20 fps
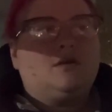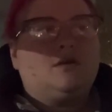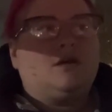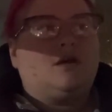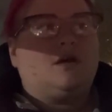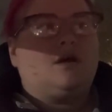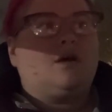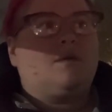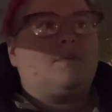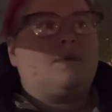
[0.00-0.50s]

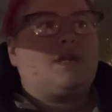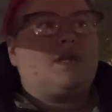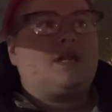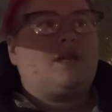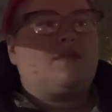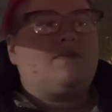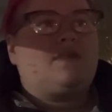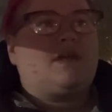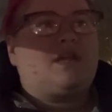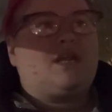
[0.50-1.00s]
Um,
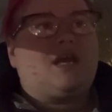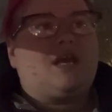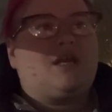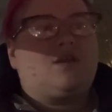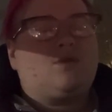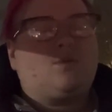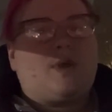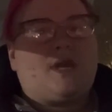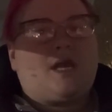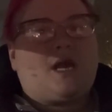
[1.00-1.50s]
and then I had
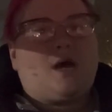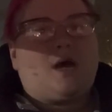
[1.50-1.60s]
to wake